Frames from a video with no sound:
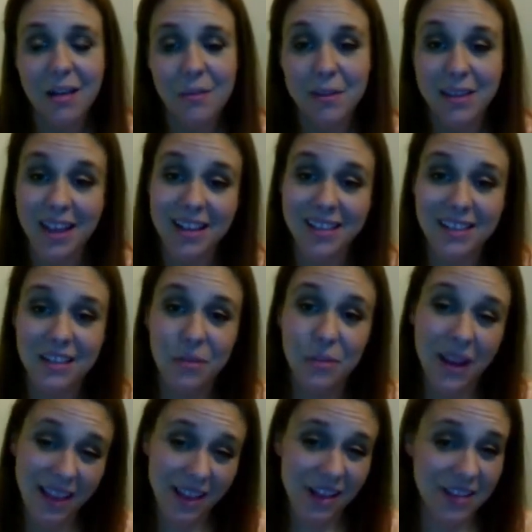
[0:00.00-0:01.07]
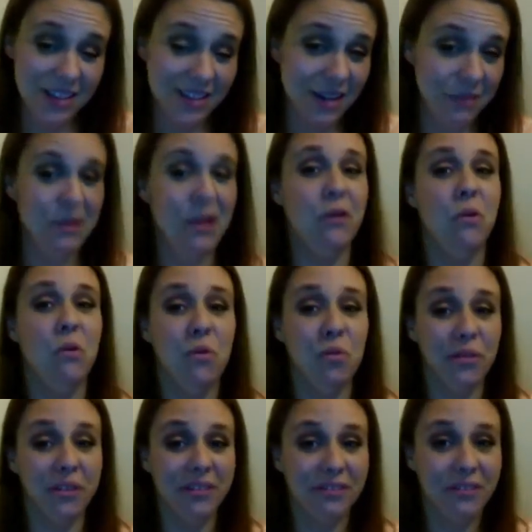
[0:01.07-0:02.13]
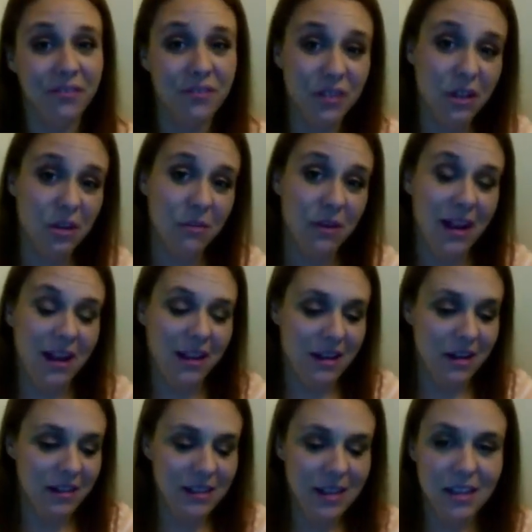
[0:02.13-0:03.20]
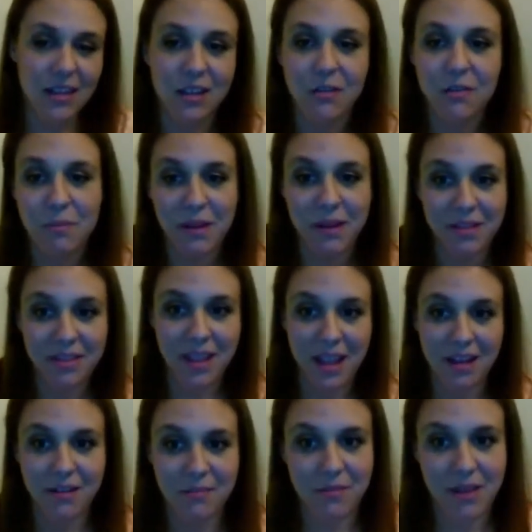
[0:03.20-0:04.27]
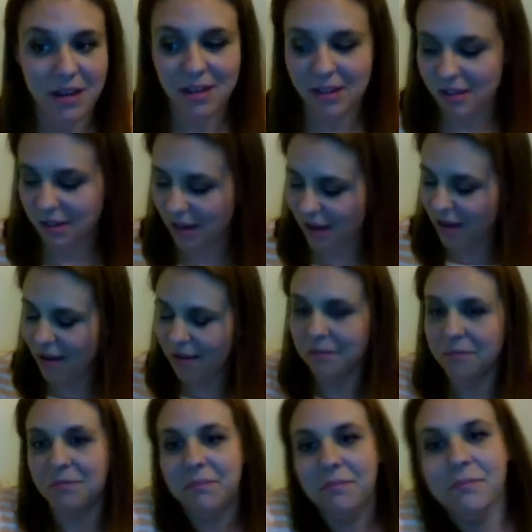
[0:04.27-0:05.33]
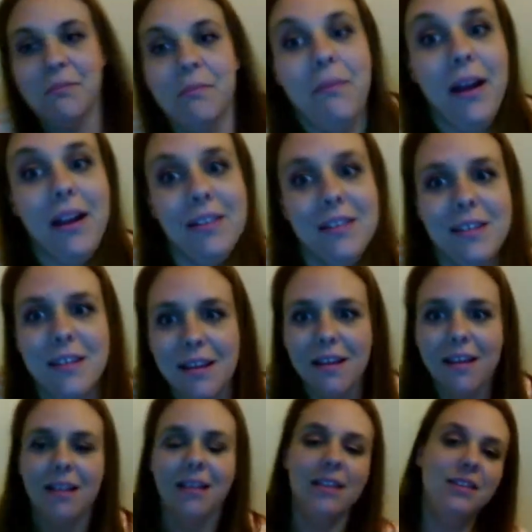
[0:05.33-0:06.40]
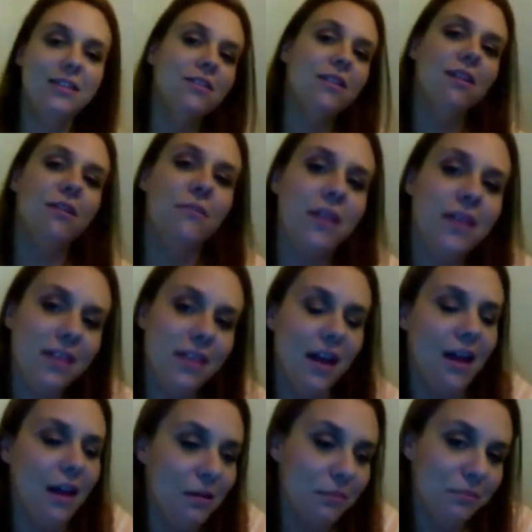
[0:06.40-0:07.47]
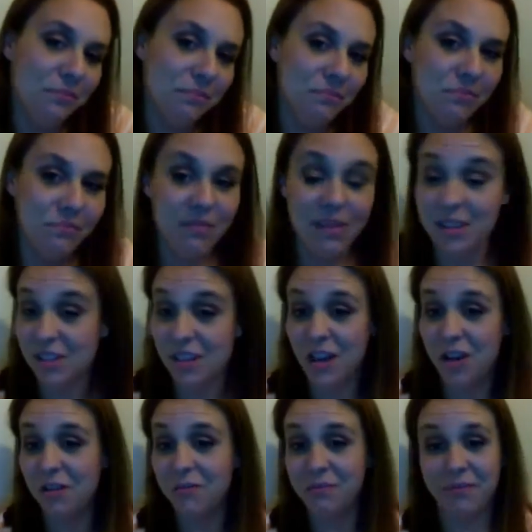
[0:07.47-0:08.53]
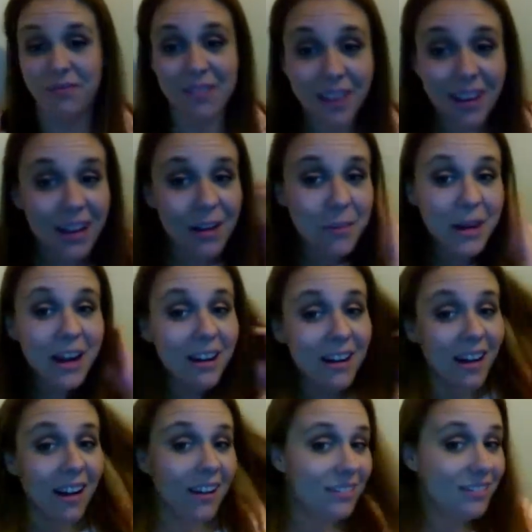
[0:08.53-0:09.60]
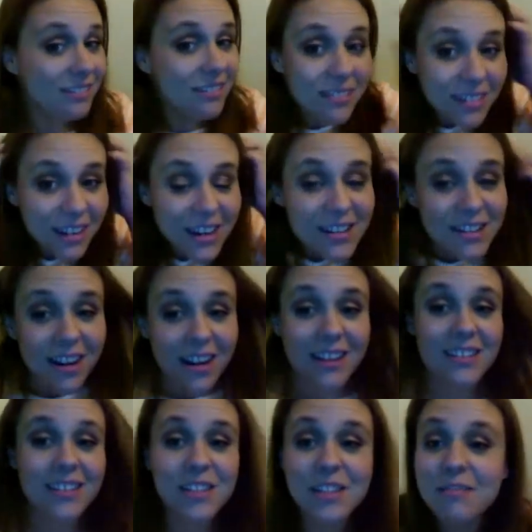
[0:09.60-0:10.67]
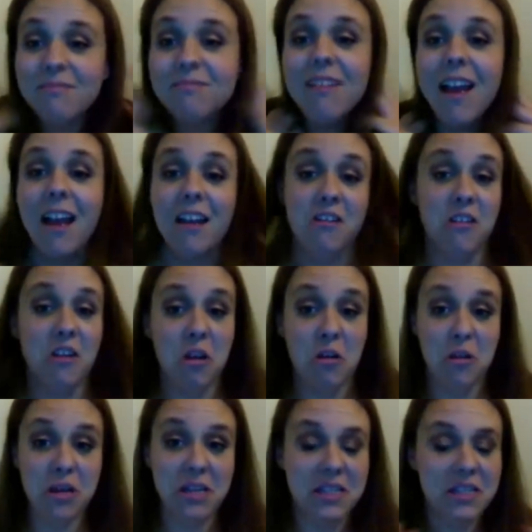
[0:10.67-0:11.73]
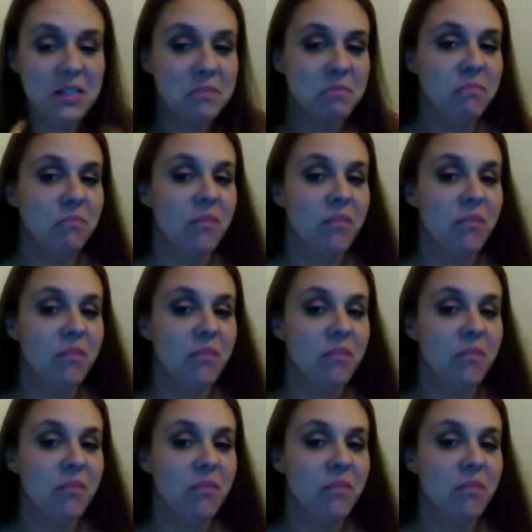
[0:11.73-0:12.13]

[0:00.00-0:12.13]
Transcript: the weight loss is going to be on hold for a little while, and I'll tell you about that in a minute. But let's start with, so I got my hair cut, in case you guys had noticed.